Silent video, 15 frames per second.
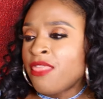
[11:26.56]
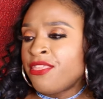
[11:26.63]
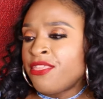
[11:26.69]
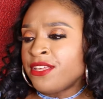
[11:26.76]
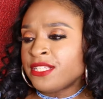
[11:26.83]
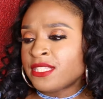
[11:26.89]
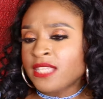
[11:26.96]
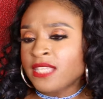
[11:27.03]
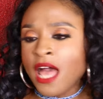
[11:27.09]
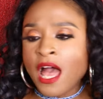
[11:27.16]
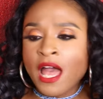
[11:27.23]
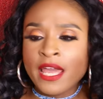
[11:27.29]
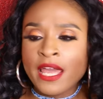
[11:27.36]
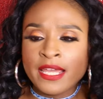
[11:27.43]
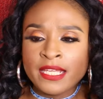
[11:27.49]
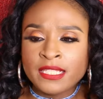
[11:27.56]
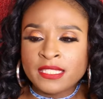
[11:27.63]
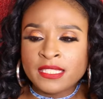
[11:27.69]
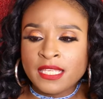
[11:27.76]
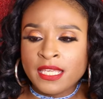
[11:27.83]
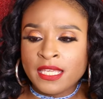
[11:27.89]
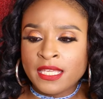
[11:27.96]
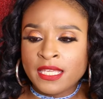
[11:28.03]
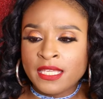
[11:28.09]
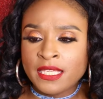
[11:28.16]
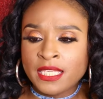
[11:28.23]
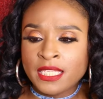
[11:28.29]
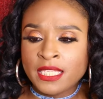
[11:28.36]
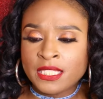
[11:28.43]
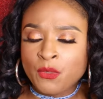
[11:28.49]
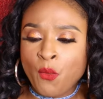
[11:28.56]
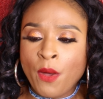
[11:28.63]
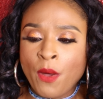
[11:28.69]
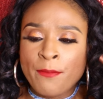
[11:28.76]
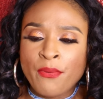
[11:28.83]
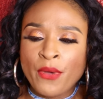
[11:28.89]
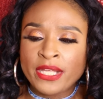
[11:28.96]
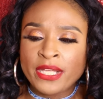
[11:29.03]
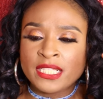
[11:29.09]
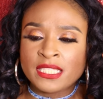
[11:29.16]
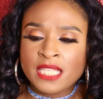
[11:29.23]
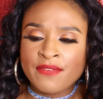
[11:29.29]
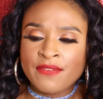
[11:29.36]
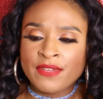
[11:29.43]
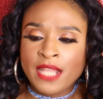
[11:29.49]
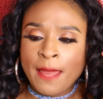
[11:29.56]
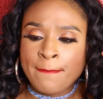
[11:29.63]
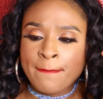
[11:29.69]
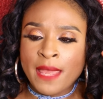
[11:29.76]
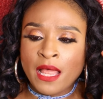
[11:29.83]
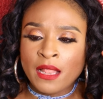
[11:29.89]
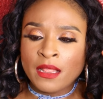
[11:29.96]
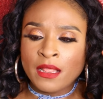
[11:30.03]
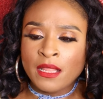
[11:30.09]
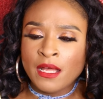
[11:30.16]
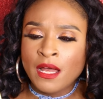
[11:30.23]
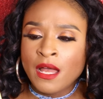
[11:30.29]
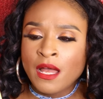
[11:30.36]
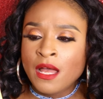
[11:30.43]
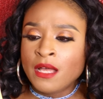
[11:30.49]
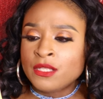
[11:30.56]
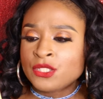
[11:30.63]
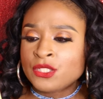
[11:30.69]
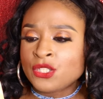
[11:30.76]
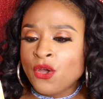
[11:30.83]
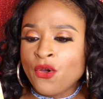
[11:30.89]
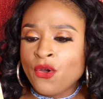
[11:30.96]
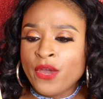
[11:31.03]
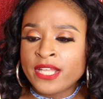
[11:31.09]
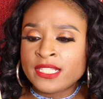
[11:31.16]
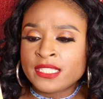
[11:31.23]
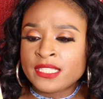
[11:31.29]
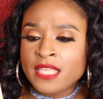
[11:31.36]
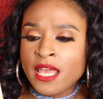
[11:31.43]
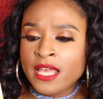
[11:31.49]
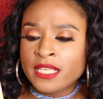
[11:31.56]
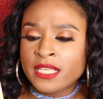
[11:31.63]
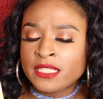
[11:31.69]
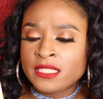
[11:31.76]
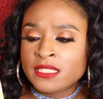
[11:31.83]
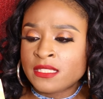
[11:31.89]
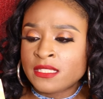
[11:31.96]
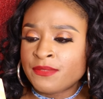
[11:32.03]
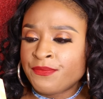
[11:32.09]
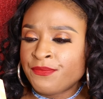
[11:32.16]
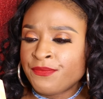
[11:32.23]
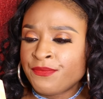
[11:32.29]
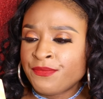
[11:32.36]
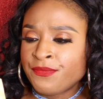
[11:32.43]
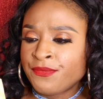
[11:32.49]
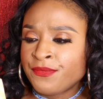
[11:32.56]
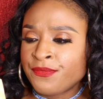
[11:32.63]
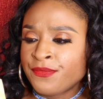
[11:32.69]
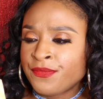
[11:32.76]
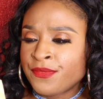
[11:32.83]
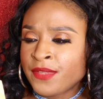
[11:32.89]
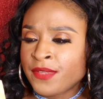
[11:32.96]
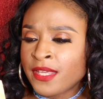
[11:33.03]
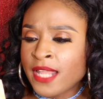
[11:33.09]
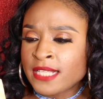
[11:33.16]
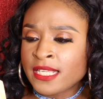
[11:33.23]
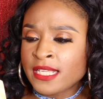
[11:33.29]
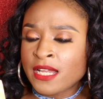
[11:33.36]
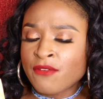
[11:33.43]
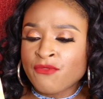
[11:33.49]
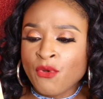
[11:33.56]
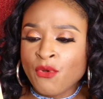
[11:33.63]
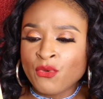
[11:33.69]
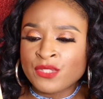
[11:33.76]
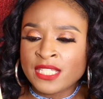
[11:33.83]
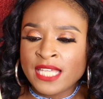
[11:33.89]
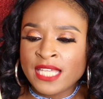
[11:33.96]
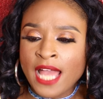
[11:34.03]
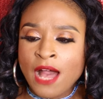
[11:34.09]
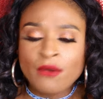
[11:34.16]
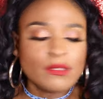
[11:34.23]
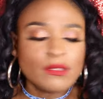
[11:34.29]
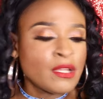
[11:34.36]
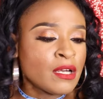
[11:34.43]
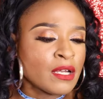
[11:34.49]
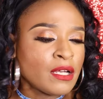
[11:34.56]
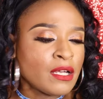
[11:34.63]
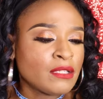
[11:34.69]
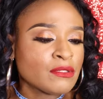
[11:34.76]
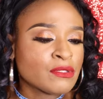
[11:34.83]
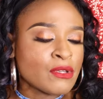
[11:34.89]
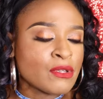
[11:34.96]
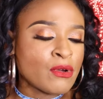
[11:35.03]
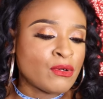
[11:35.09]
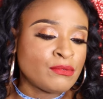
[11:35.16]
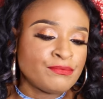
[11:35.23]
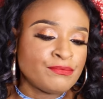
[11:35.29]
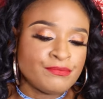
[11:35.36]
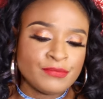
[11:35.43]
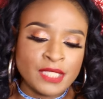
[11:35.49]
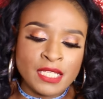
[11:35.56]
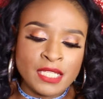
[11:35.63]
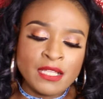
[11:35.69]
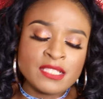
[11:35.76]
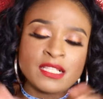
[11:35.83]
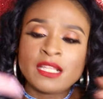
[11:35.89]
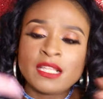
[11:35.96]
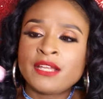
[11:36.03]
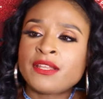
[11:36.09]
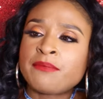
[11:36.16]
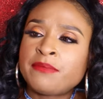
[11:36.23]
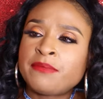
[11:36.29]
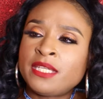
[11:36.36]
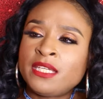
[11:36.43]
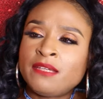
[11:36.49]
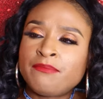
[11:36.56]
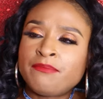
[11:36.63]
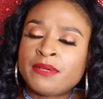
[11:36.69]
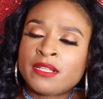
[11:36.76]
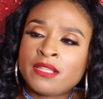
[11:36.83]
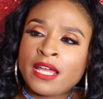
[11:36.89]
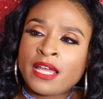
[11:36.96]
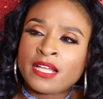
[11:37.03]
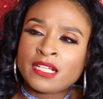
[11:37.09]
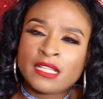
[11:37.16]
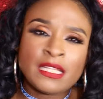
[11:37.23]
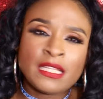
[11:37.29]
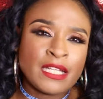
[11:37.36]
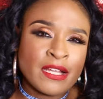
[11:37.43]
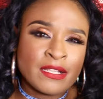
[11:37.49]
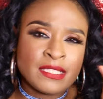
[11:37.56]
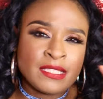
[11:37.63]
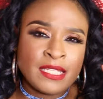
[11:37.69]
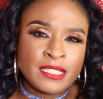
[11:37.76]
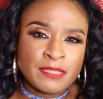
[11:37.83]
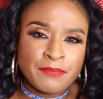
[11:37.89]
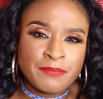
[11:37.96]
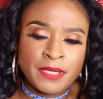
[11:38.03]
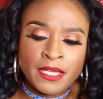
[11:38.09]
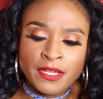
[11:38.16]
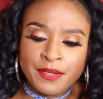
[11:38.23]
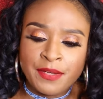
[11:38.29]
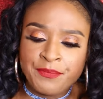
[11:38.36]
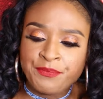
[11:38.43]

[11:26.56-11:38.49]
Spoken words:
This size is 1.7 ml. So it says it has a rosy outlook. So it looks clear to me, but it's a clear tint pink.